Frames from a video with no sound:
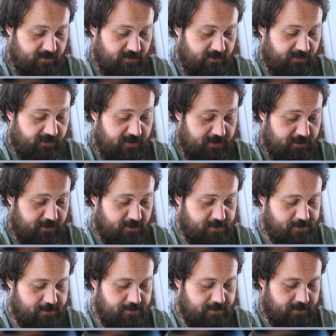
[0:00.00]
Reverse
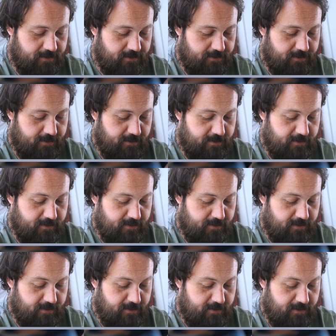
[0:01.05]
Holo.
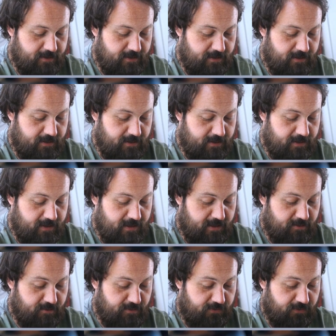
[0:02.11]
And
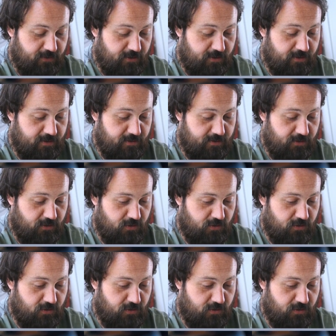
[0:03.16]
then we've got a